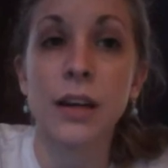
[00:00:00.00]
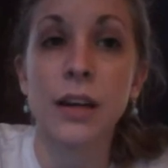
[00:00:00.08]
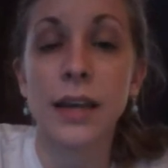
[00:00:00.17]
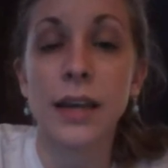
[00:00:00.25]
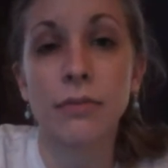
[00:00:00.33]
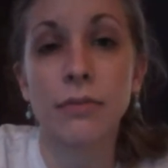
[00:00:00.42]

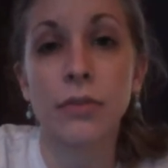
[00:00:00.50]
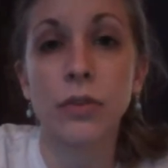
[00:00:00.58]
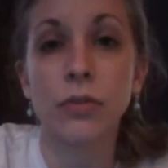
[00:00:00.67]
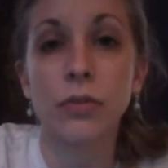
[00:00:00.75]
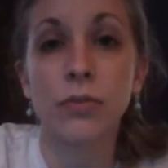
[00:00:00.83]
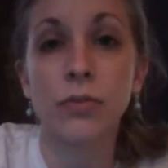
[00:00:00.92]
If
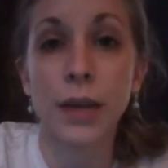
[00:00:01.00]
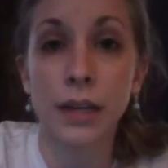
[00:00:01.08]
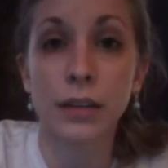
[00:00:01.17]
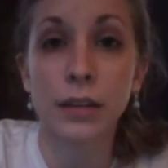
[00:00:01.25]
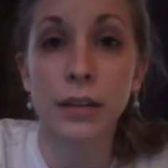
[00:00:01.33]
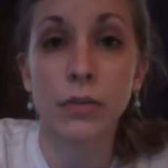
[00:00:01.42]
you've made it
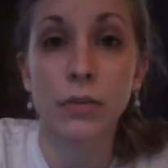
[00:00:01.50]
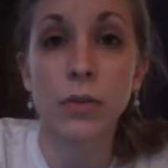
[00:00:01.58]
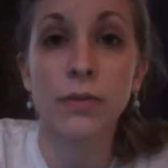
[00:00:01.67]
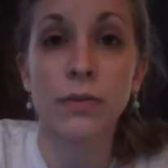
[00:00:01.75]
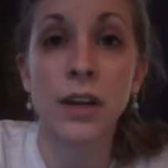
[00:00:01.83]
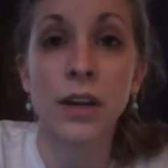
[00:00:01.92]
through the
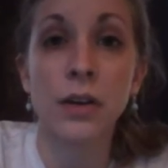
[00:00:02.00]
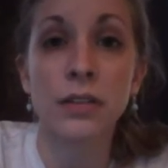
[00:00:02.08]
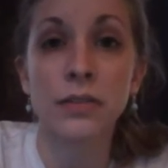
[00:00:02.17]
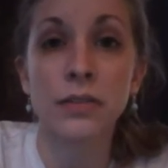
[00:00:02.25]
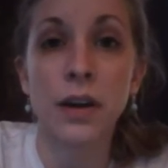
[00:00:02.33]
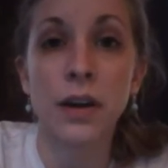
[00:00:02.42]
video this
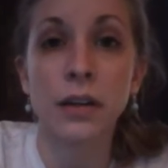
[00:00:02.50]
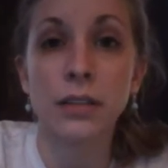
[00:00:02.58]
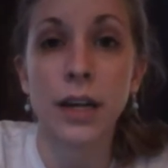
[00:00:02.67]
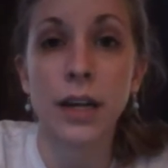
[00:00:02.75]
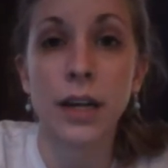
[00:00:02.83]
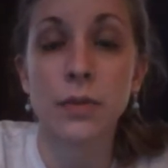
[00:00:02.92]
far,
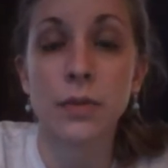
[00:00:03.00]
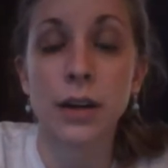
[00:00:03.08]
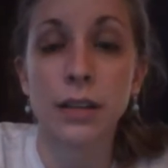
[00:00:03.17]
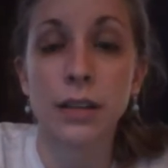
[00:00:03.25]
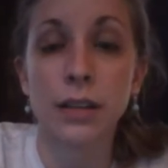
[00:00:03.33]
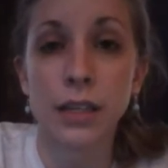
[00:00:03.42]
I just want to
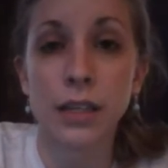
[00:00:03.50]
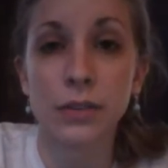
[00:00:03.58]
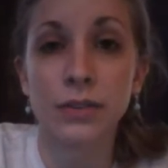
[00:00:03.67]
thank you.